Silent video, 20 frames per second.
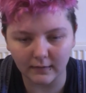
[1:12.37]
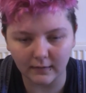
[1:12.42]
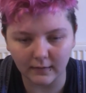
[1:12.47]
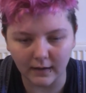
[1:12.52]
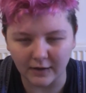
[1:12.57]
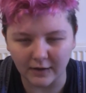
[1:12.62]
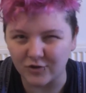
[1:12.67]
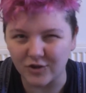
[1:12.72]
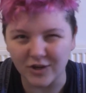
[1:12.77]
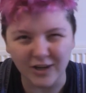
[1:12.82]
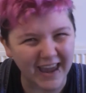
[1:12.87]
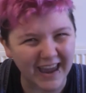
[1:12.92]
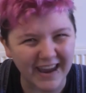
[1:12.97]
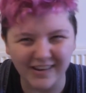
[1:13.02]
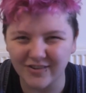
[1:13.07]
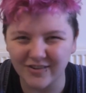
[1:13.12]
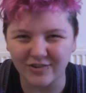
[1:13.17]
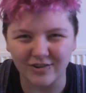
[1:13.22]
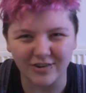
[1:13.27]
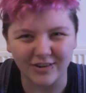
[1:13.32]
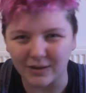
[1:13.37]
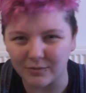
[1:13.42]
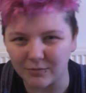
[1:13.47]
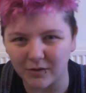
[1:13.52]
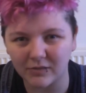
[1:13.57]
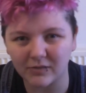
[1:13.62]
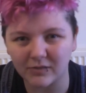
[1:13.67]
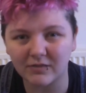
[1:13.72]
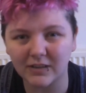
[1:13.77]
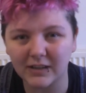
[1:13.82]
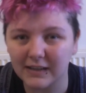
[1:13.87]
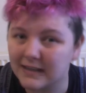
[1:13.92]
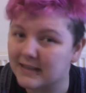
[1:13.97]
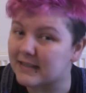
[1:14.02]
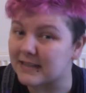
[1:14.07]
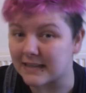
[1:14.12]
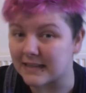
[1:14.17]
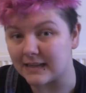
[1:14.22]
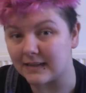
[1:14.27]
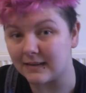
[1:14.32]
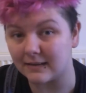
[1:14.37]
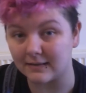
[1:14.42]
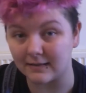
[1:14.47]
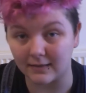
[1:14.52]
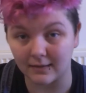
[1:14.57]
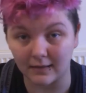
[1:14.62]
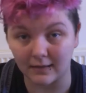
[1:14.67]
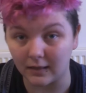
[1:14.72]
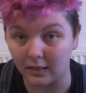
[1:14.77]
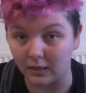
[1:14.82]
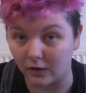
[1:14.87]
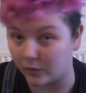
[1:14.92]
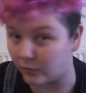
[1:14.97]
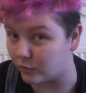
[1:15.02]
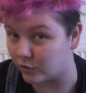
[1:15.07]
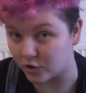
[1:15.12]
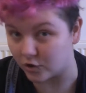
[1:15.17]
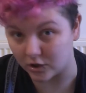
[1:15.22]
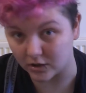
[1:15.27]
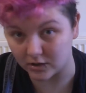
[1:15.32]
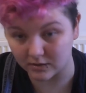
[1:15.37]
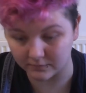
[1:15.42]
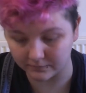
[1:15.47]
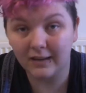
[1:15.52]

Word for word: education, he wasn't really seen as a theologian.